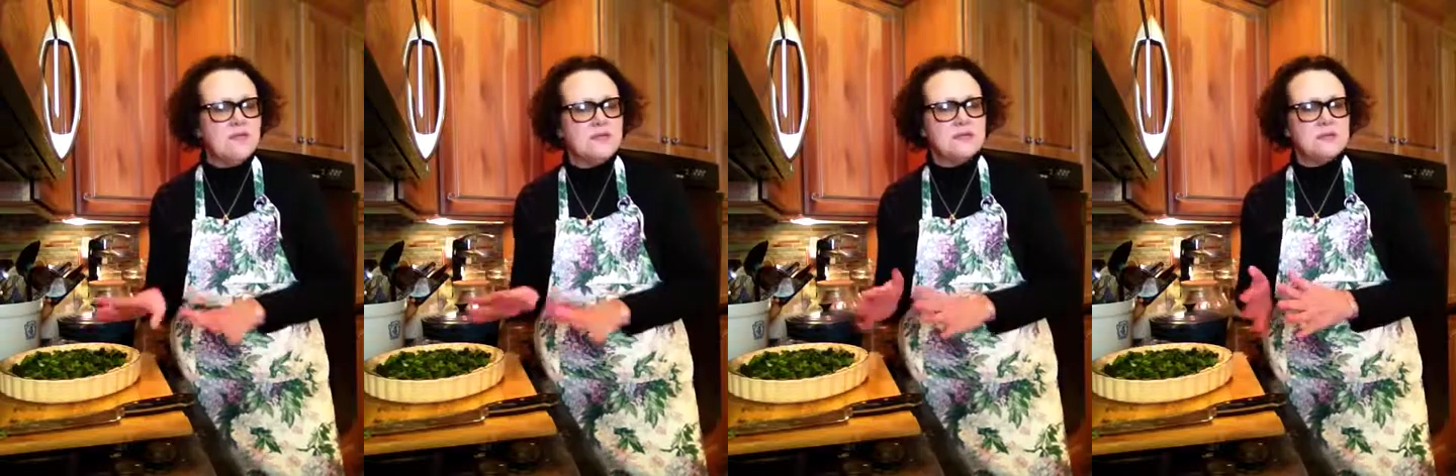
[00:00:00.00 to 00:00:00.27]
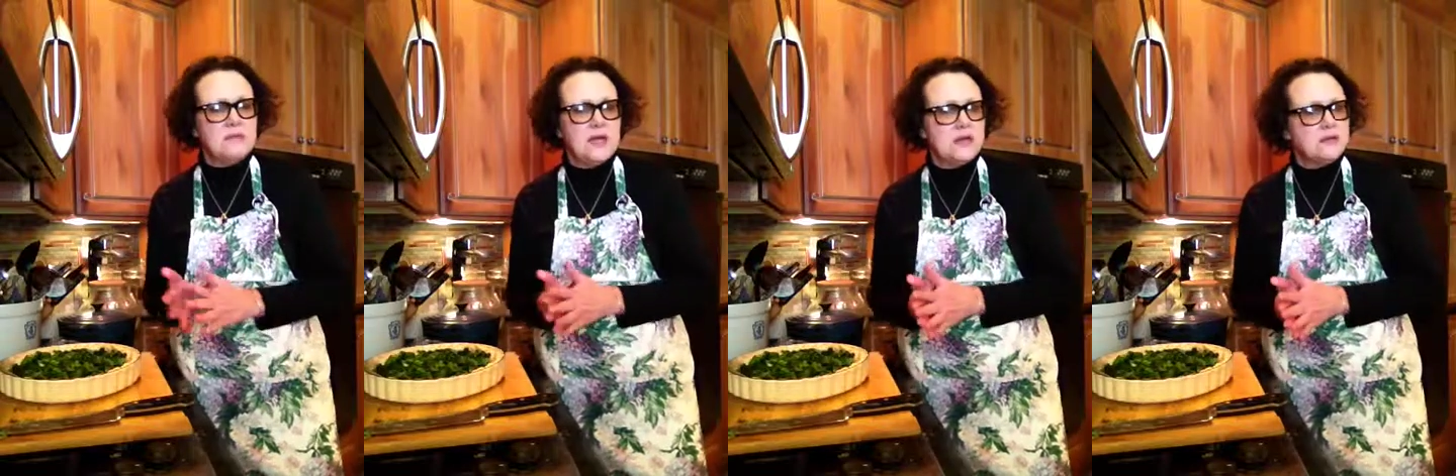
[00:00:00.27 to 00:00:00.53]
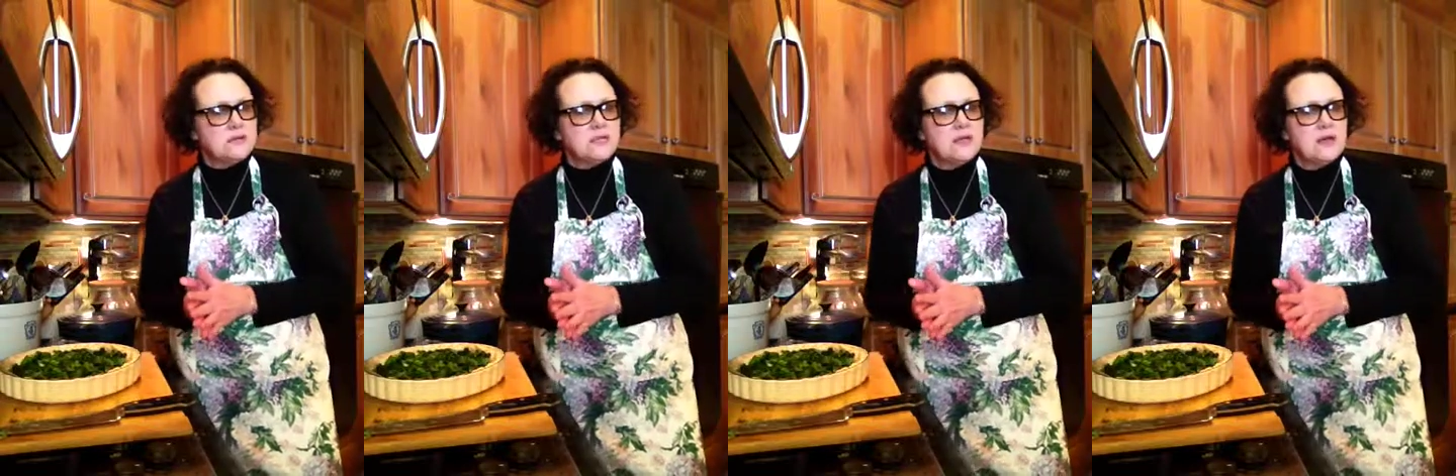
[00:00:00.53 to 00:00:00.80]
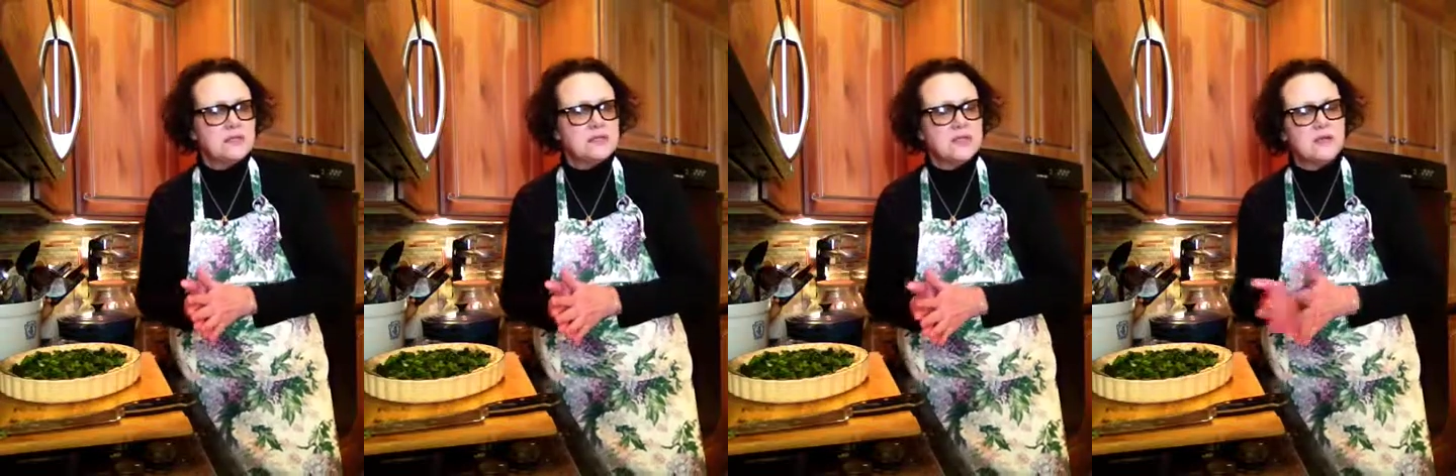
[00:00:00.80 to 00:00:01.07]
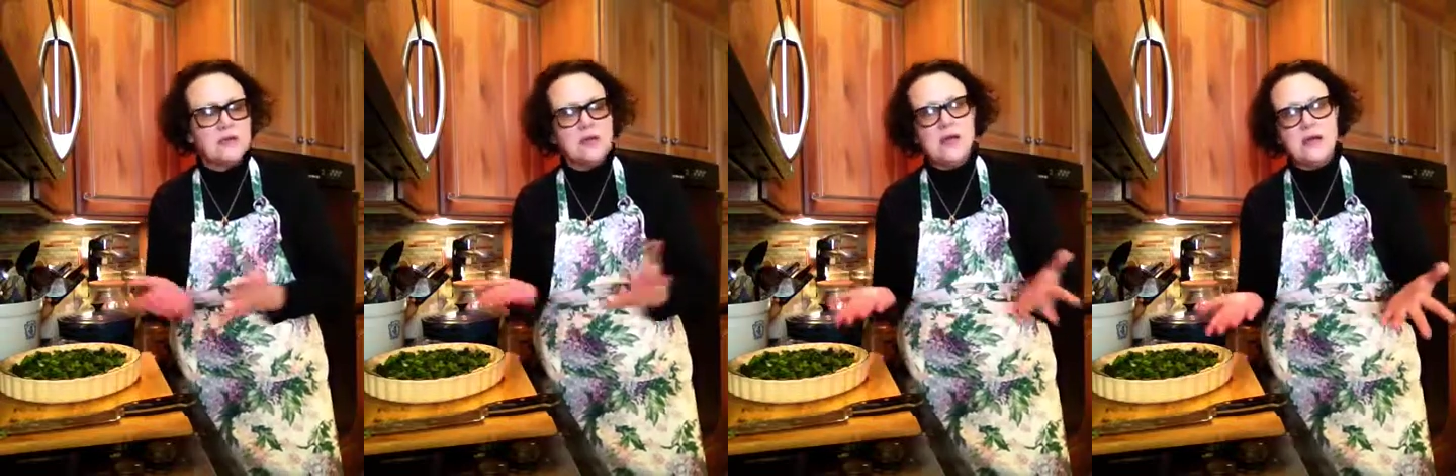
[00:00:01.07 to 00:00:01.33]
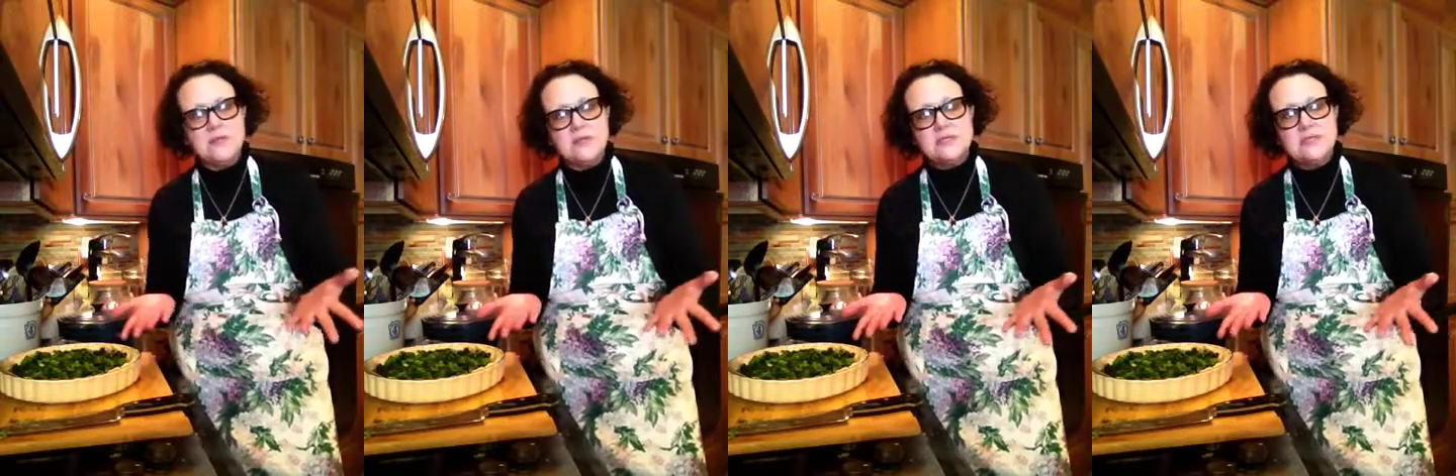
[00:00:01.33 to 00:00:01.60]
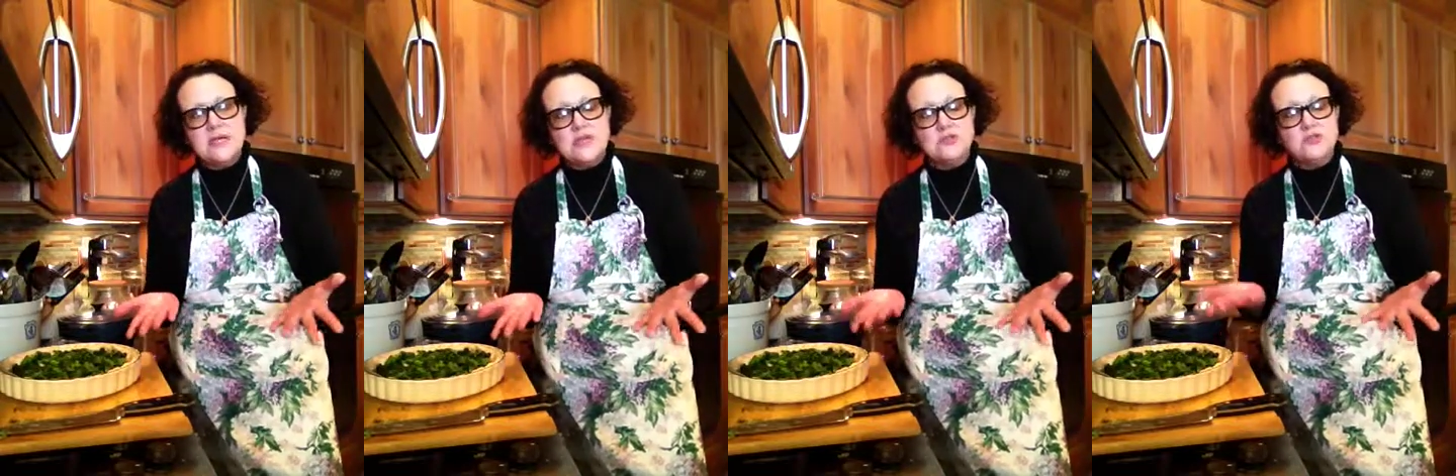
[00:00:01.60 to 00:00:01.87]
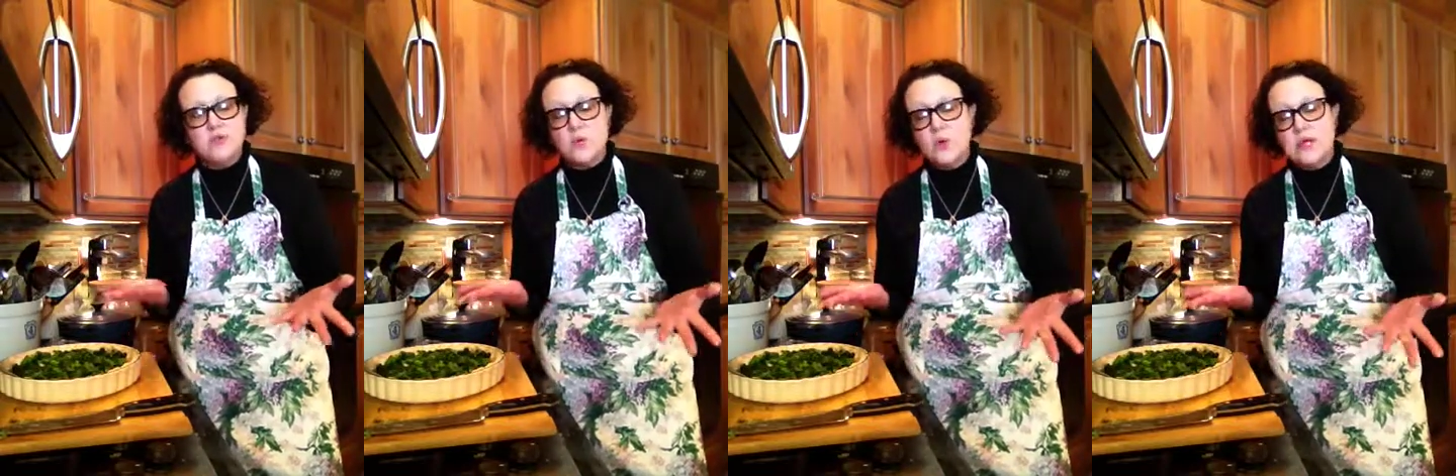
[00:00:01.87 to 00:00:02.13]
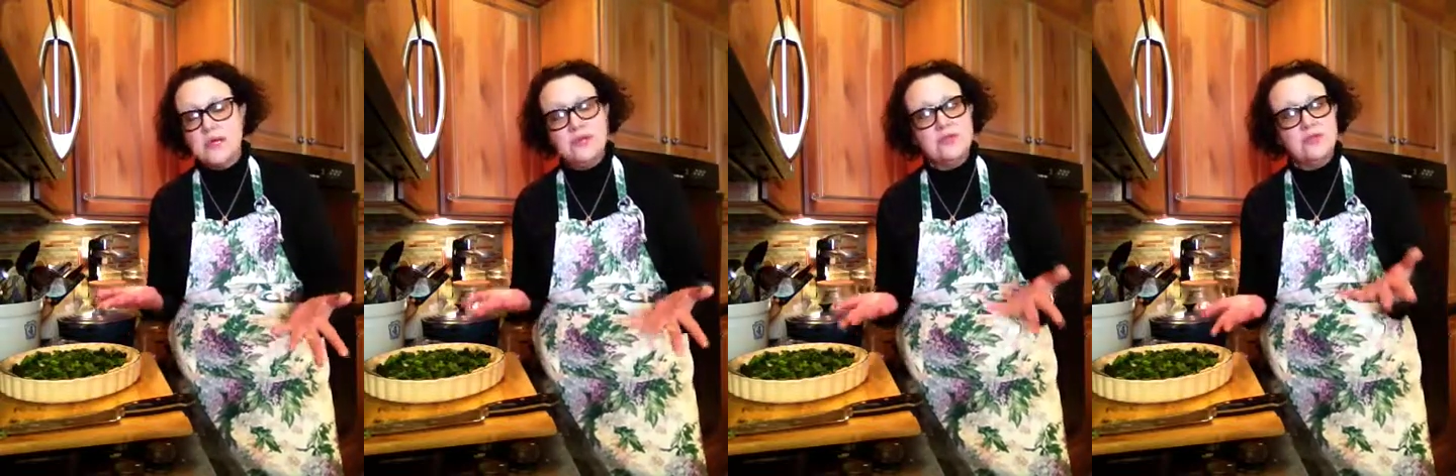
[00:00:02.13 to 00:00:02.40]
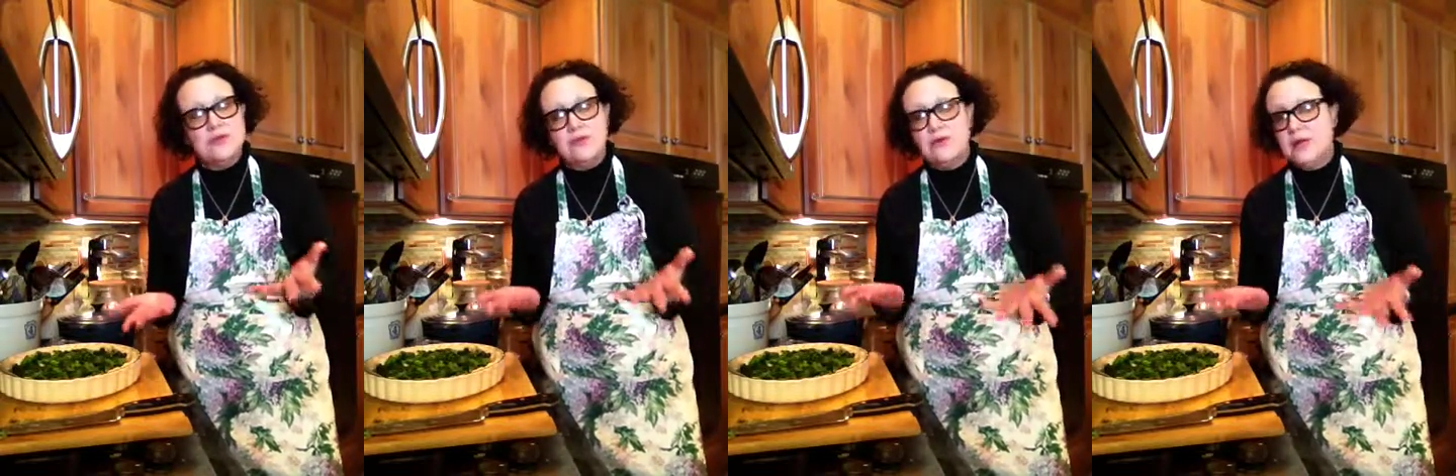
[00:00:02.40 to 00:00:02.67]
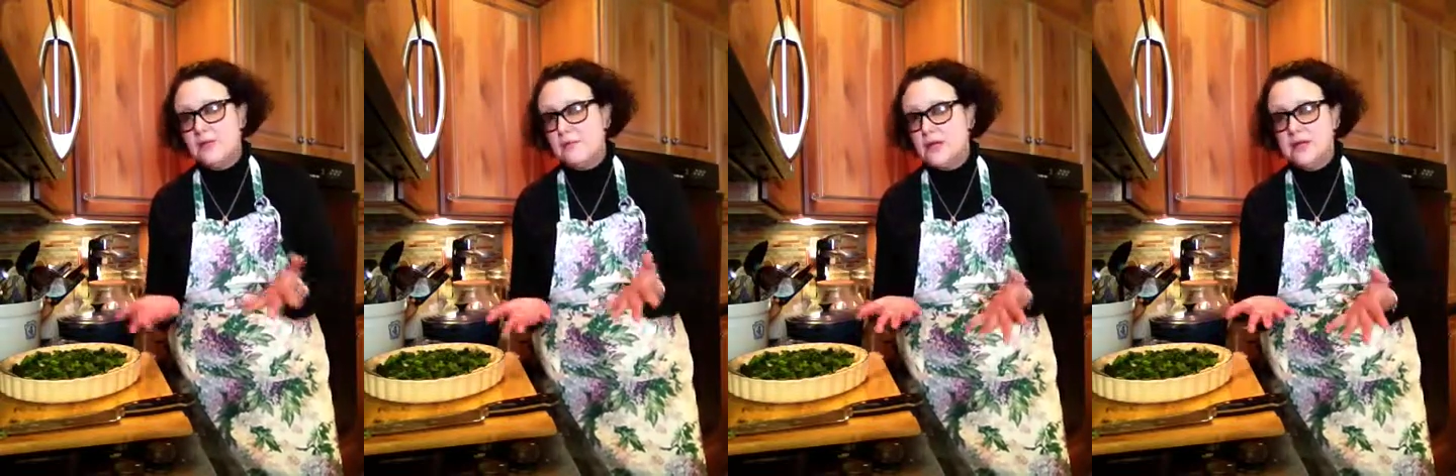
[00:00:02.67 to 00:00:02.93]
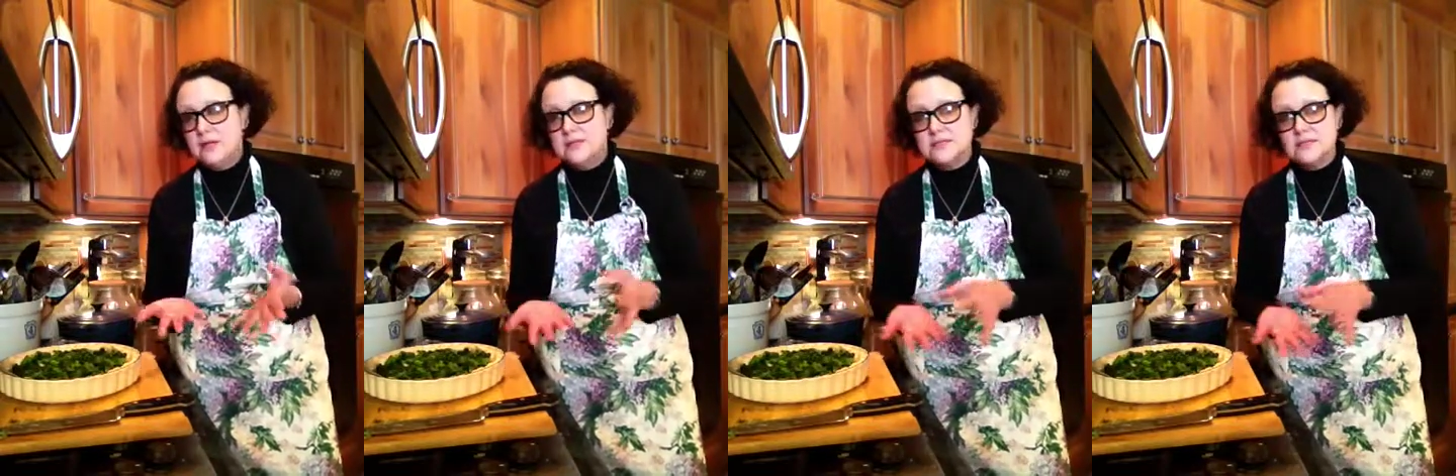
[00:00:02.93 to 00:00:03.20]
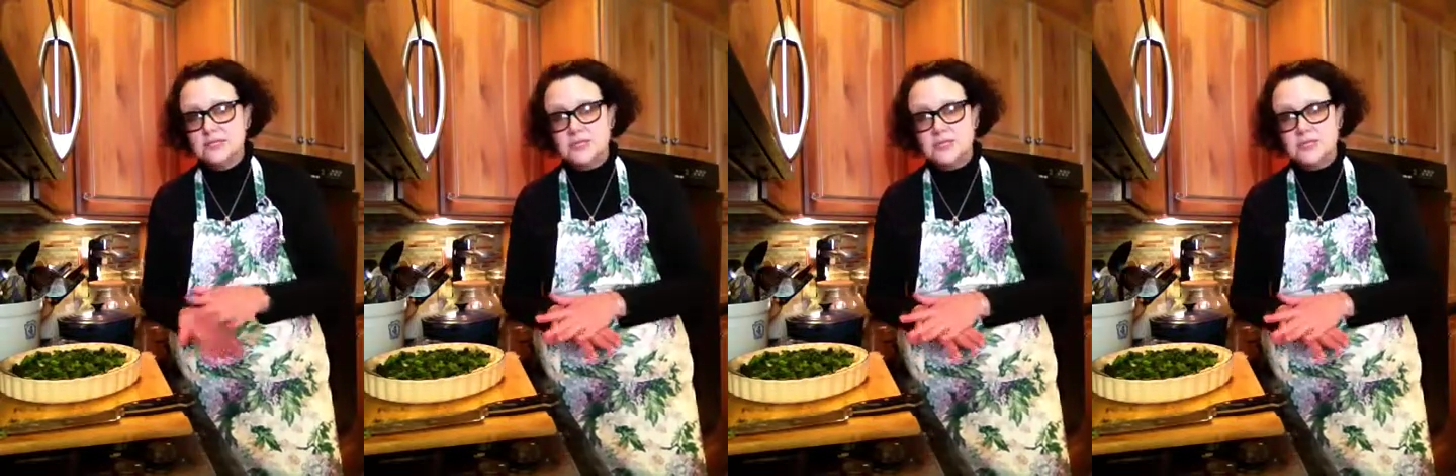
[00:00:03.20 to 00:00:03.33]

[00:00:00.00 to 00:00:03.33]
the tomato sauce on there, I would say 20 to 30 minutes.